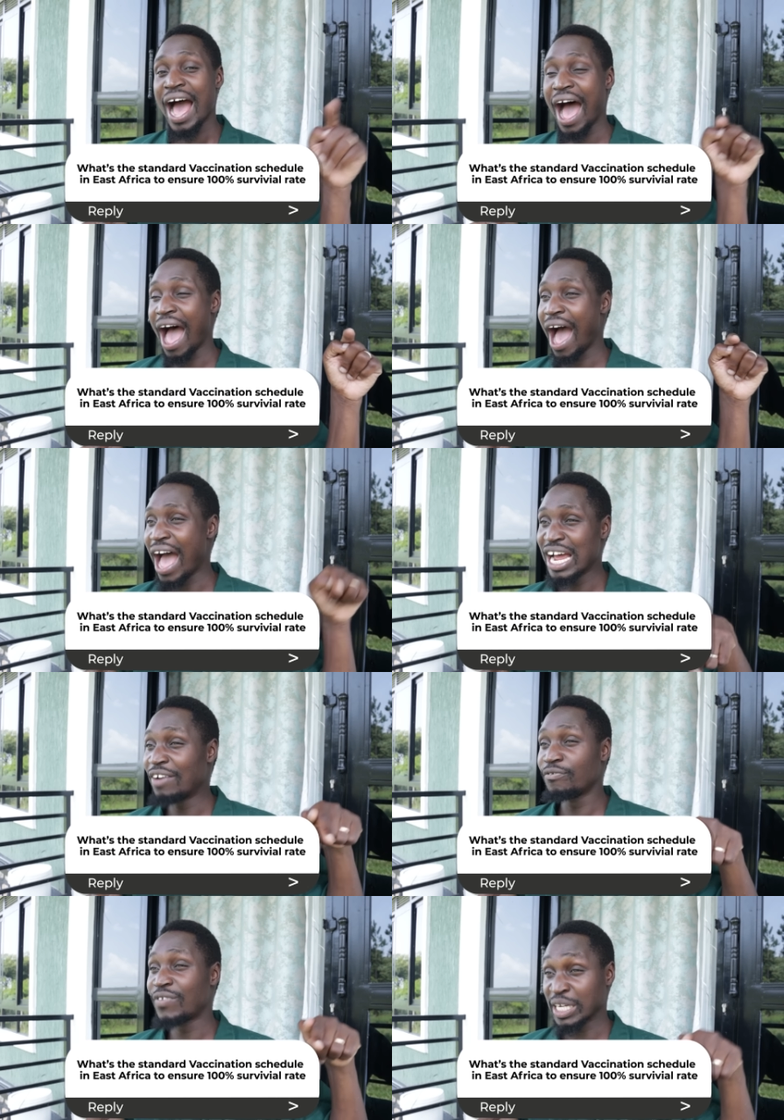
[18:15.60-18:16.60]
I
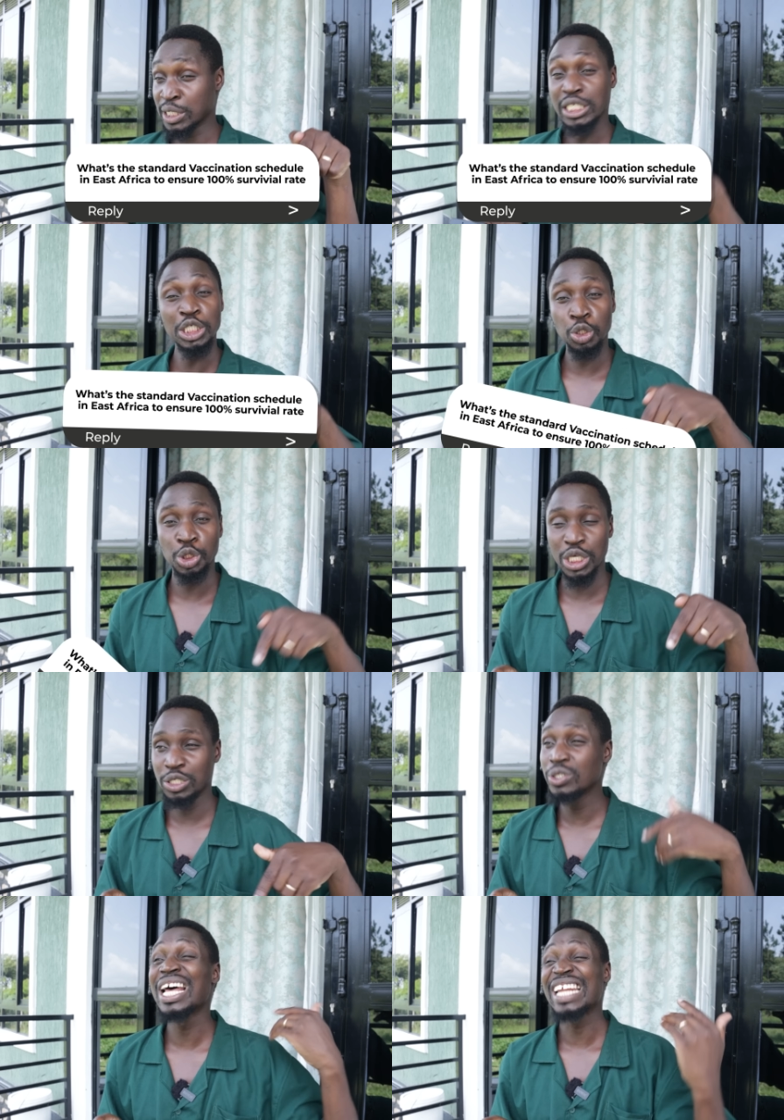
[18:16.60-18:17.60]
have vaccination
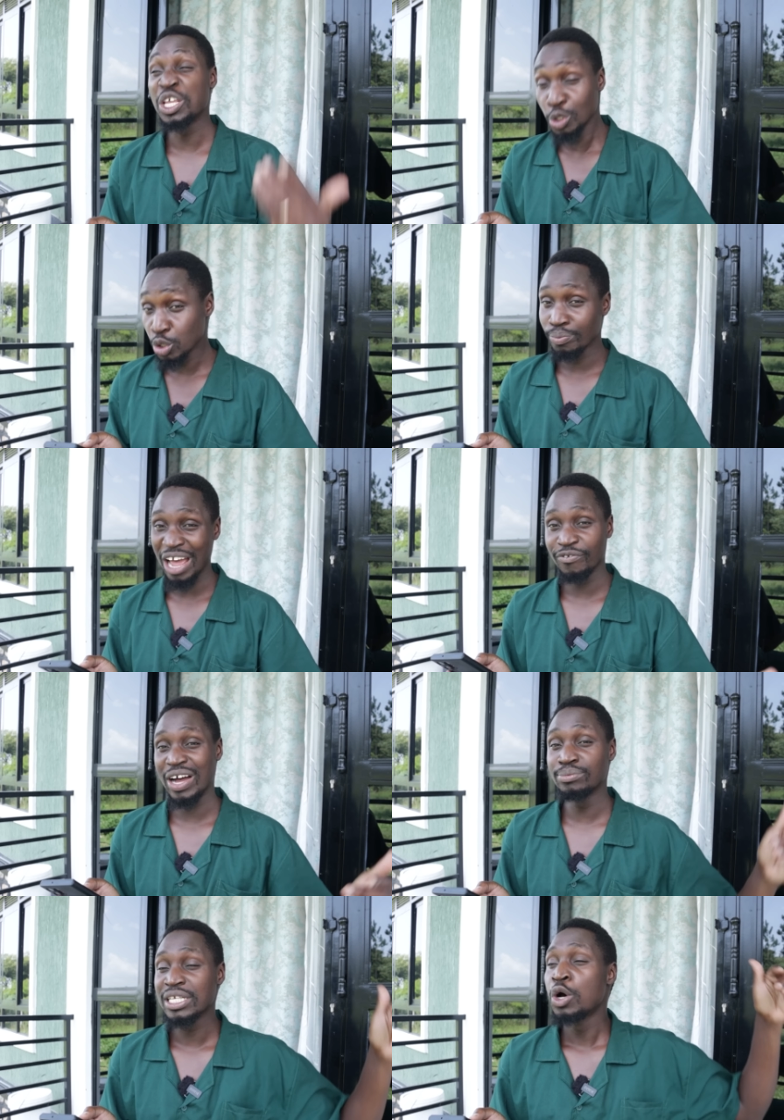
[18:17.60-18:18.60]
schedules that I use on my
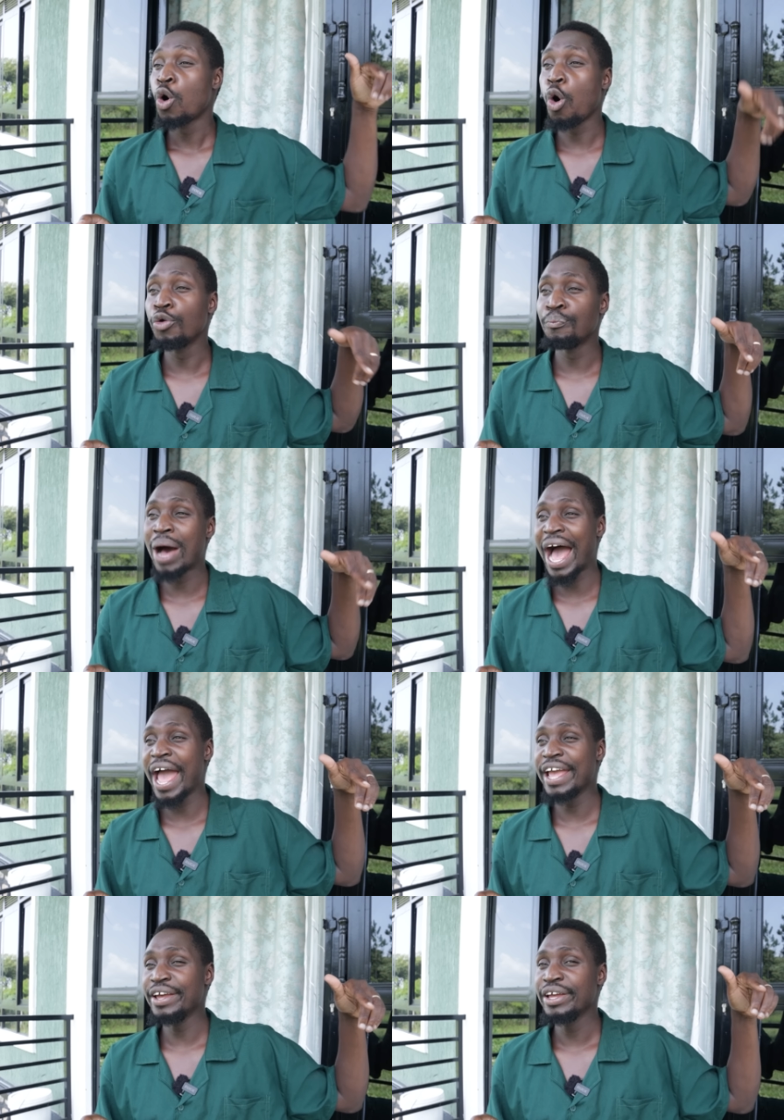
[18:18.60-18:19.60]
farms, on
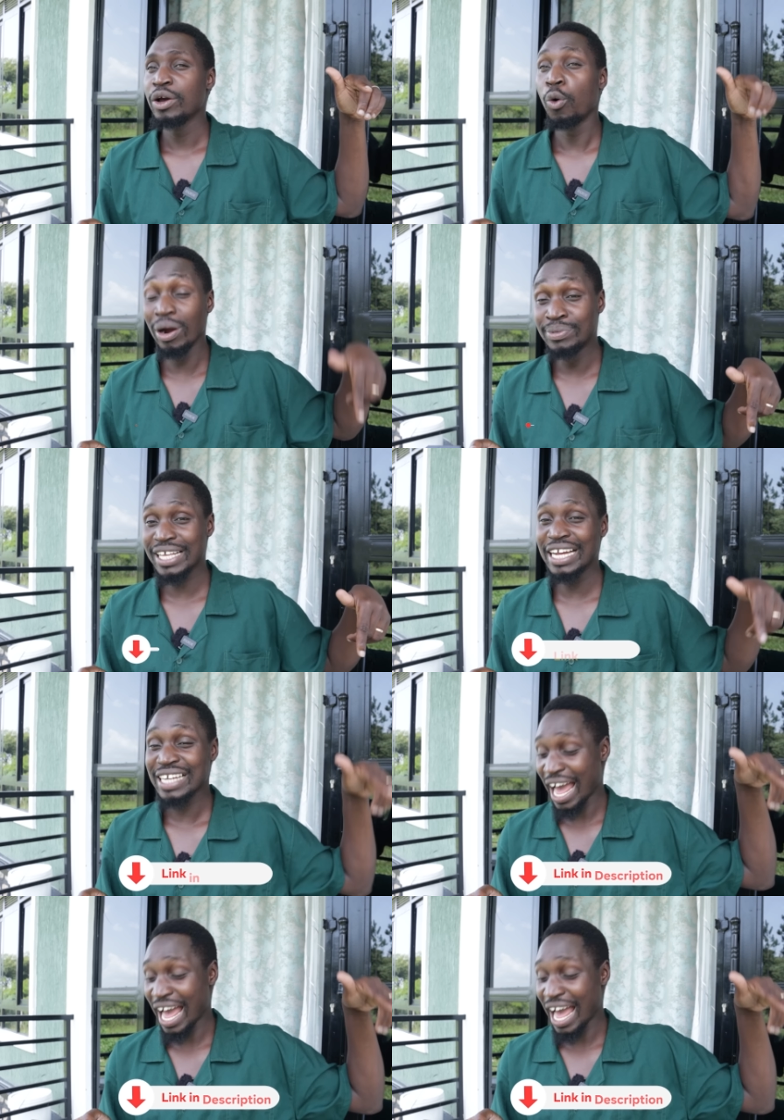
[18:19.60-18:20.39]
my website.